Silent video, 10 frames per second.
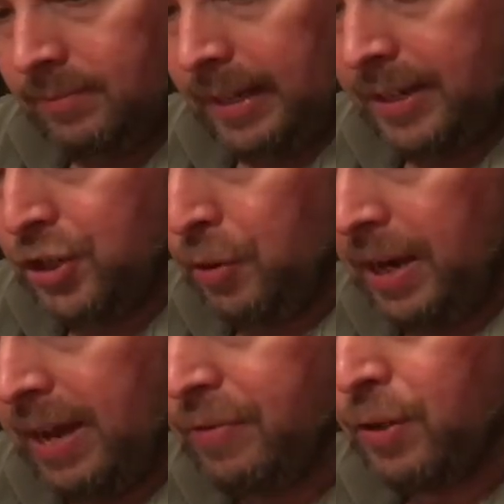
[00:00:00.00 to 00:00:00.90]
I don't
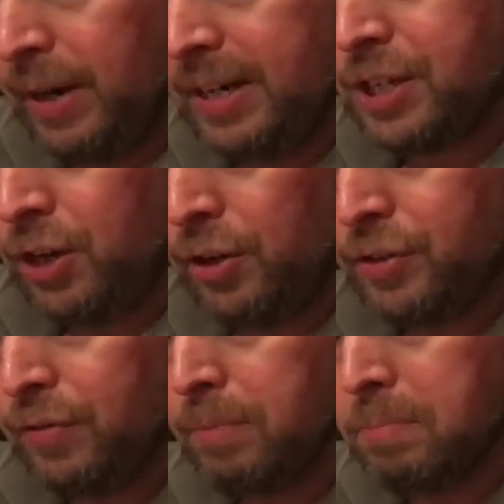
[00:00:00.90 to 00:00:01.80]
have the greatest cards
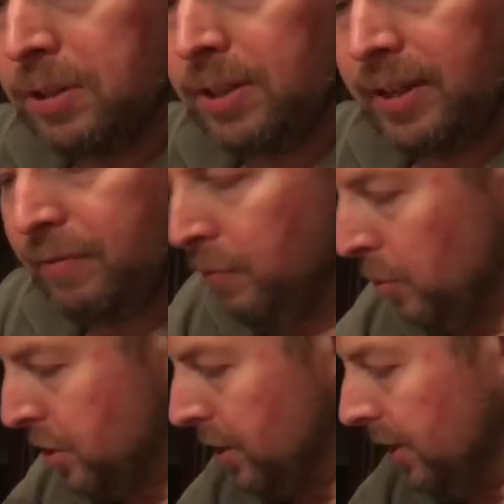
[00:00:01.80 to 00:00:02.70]
for Bull,
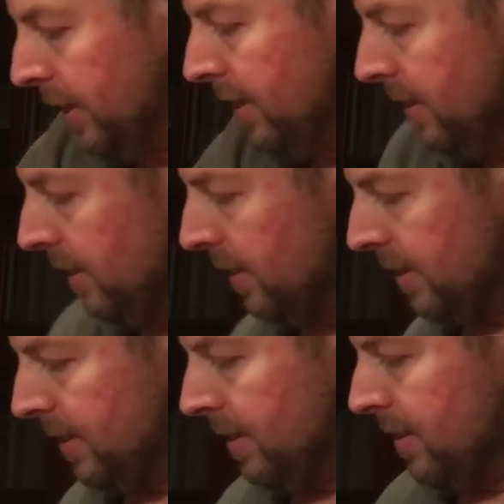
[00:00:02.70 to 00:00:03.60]
unfortunately.
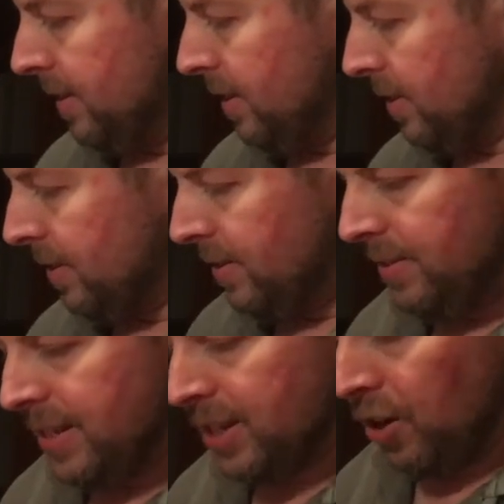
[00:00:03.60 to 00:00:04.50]

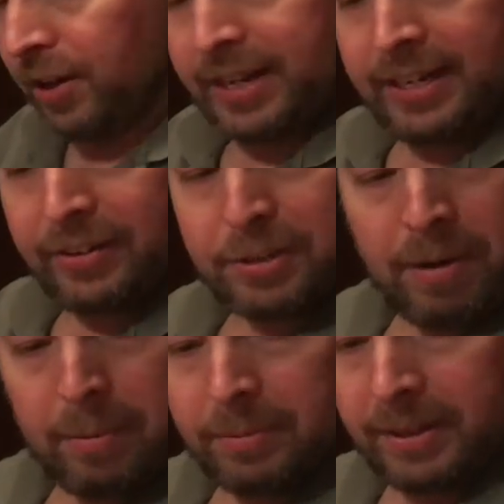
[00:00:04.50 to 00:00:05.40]
This card here is
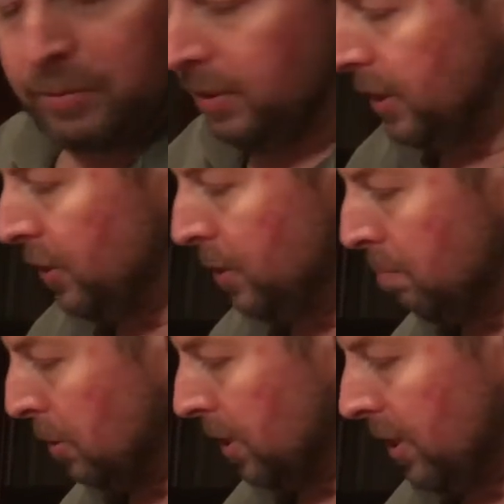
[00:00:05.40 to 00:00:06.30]
probably a really good Bull